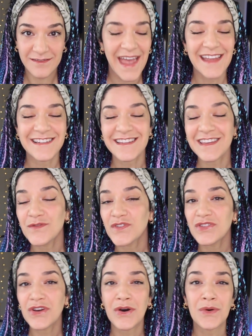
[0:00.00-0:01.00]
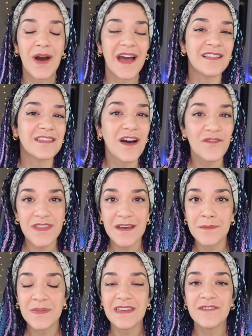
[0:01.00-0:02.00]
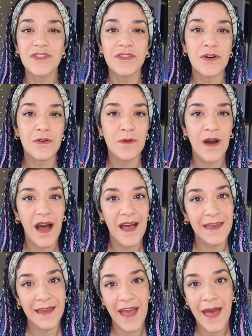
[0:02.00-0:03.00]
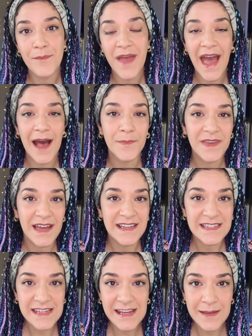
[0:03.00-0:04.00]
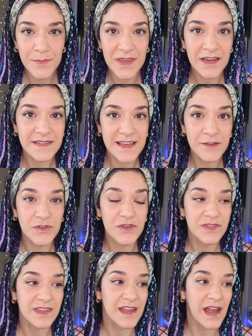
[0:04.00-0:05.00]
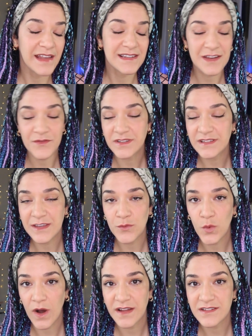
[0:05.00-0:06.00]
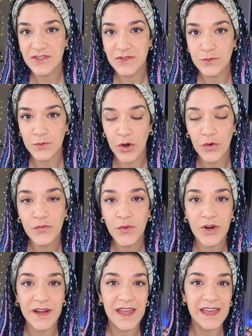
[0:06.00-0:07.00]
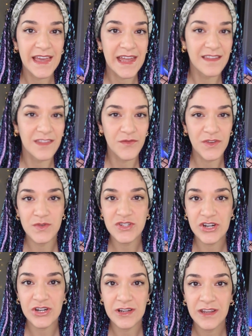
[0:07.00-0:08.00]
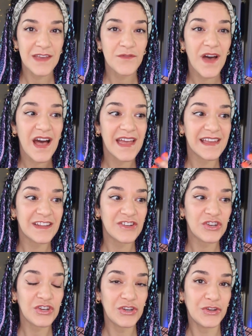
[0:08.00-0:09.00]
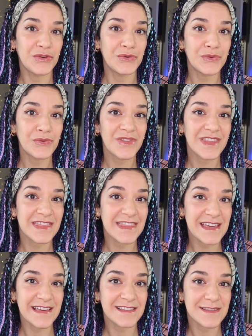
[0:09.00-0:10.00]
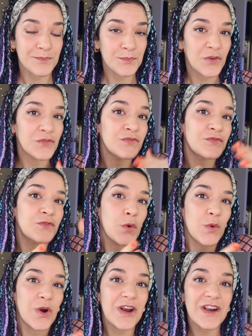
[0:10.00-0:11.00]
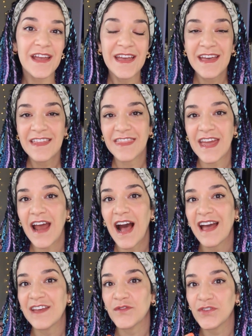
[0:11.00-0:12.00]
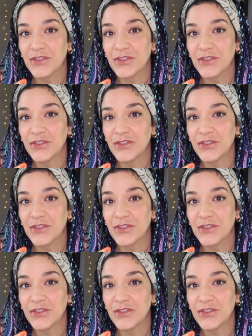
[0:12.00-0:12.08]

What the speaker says: And even though I love them, even though I am happy I did it because I learned that I definitely want to go for it again in the future, if I knew the things before that I've